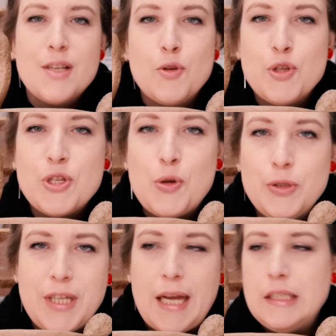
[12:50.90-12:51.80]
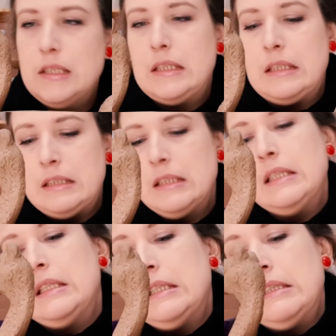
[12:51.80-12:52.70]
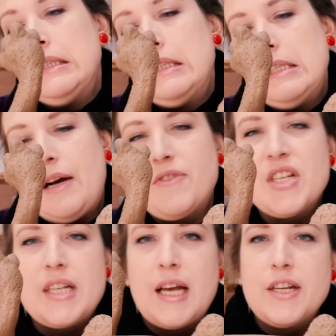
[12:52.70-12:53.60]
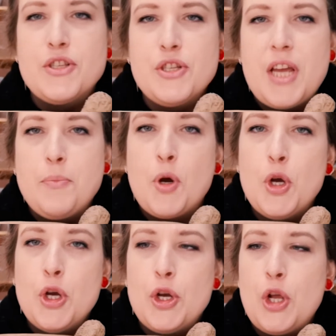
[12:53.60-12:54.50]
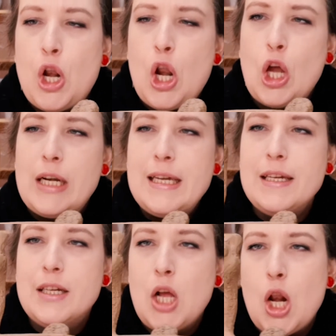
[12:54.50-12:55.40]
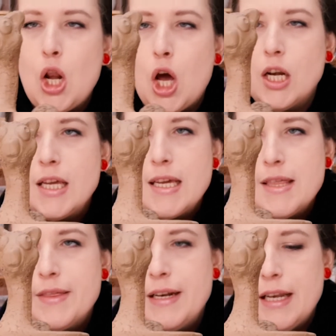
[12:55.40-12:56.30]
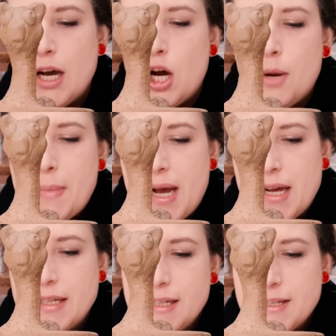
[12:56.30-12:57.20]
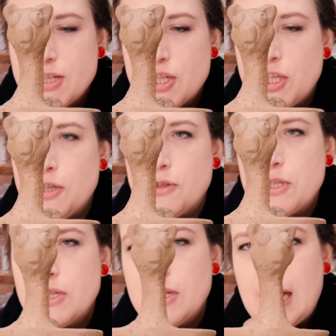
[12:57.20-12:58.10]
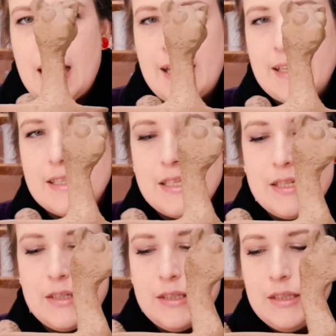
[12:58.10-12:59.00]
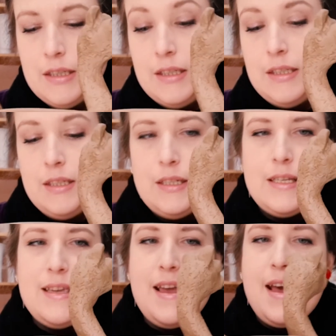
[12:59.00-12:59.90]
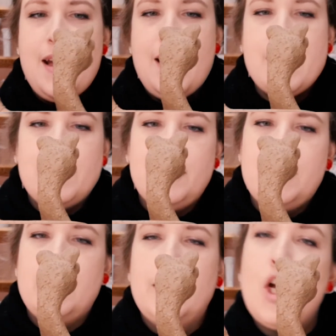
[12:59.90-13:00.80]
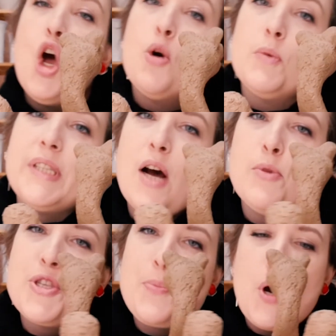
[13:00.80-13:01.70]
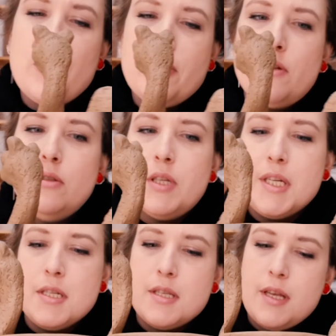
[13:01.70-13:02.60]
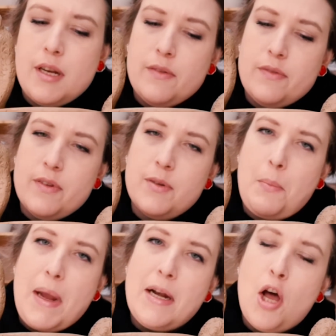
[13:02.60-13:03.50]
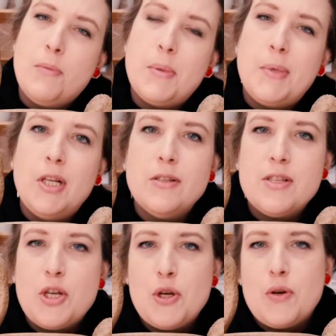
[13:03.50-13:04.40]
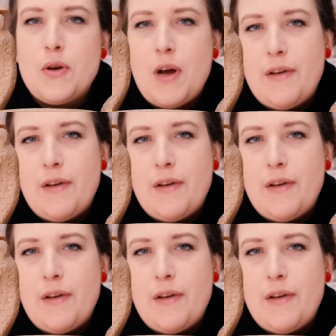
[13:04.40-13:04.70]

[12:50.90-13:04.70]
She's all done. I've decided to name her Lolly. Lolly the llama. Isn't she cute? I like it. Yeah. Well, now I'm also part of the cool kids that have made llama bowls, so I